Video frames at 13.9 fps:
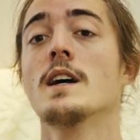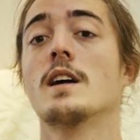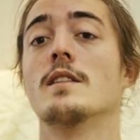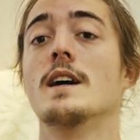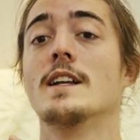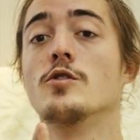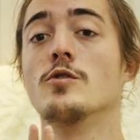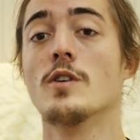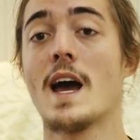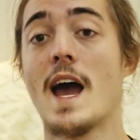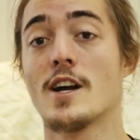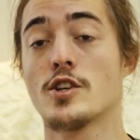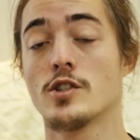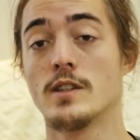that you
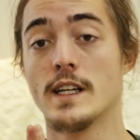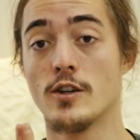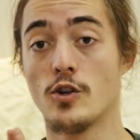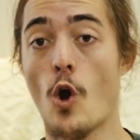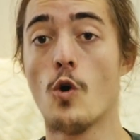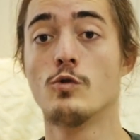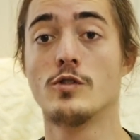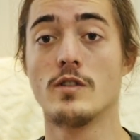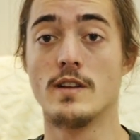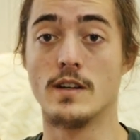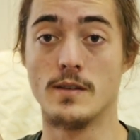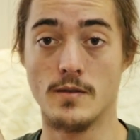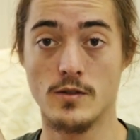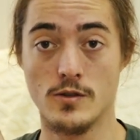actually go to
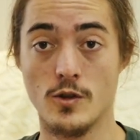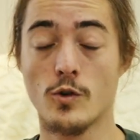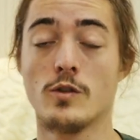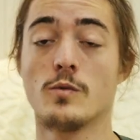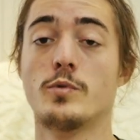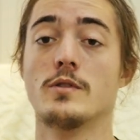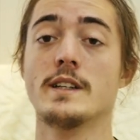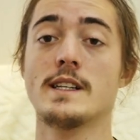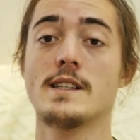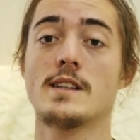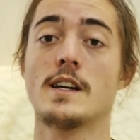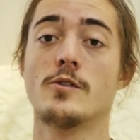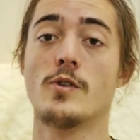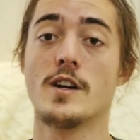the local
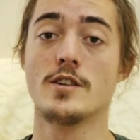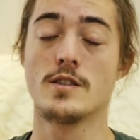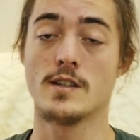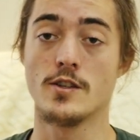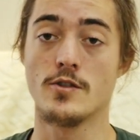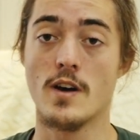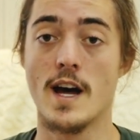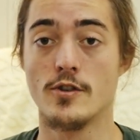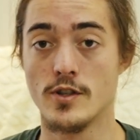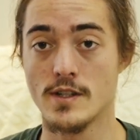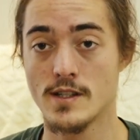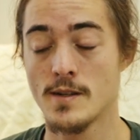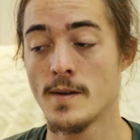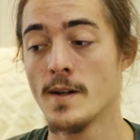police and register your
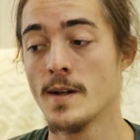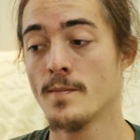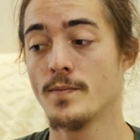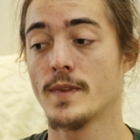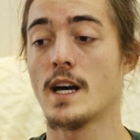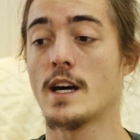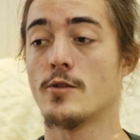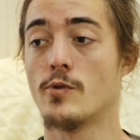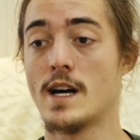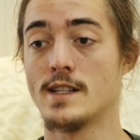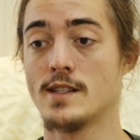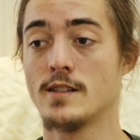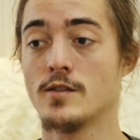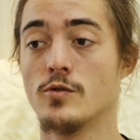address.
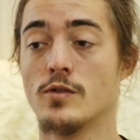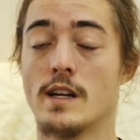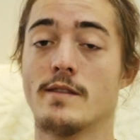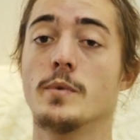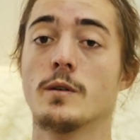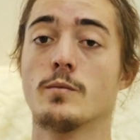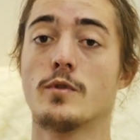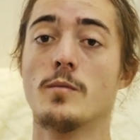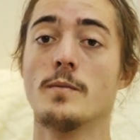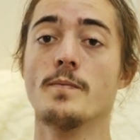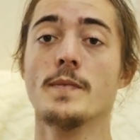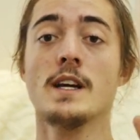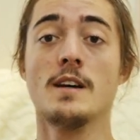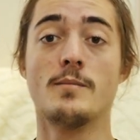Otherwise, you'll have a big problem.
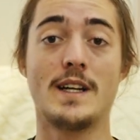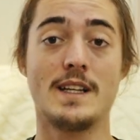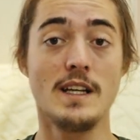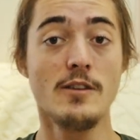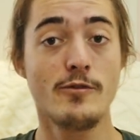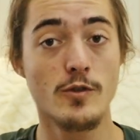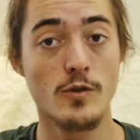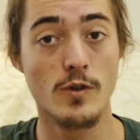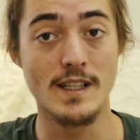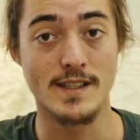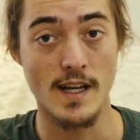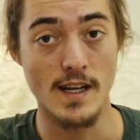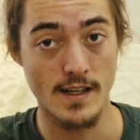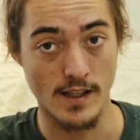But if you're
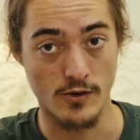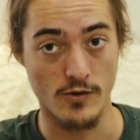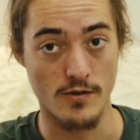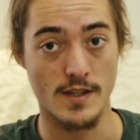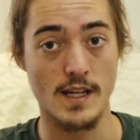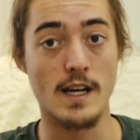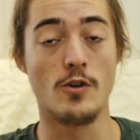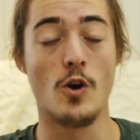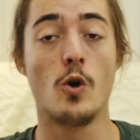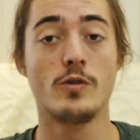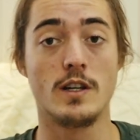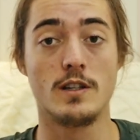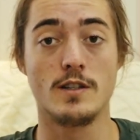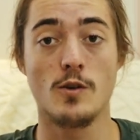intending to stay in
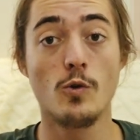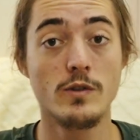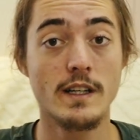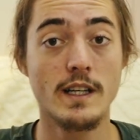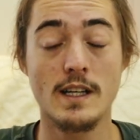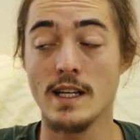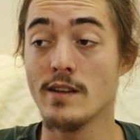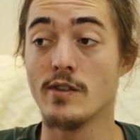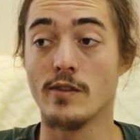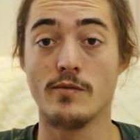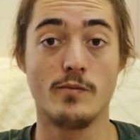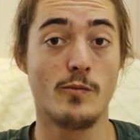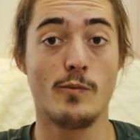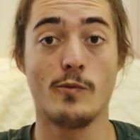hotels only, even
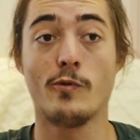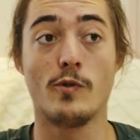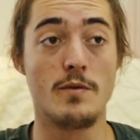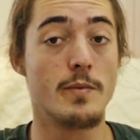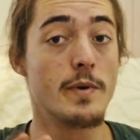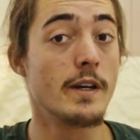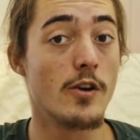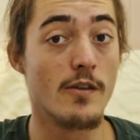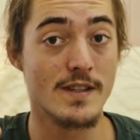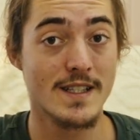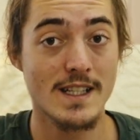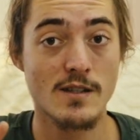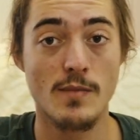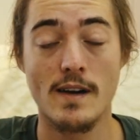for the period of
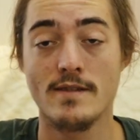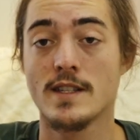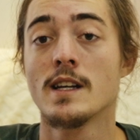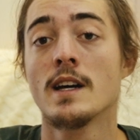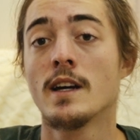6 months,